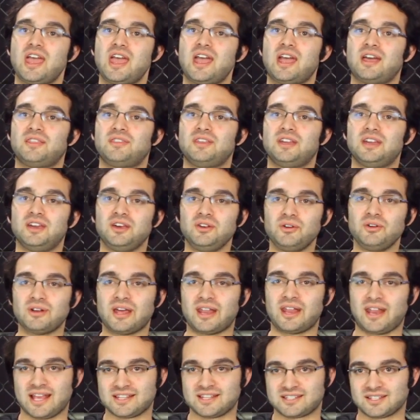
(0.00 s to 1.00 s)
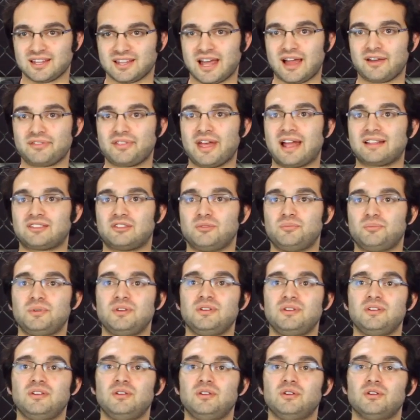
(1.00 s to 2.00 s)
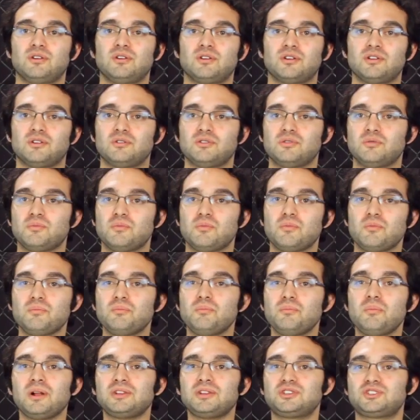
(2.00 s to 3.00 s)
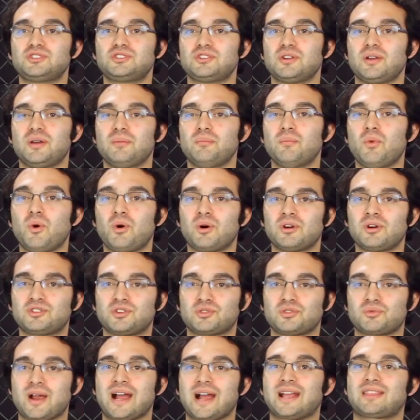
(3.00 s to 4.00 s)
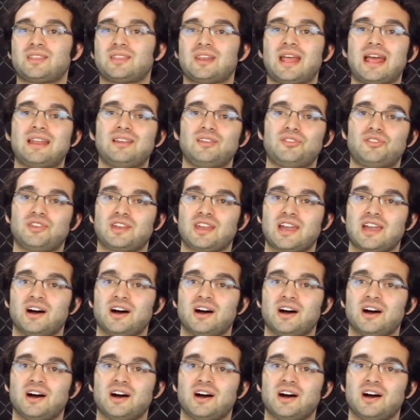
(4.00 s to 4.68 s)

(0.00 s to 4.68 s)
And the internet has allowed that to be much more direct than anything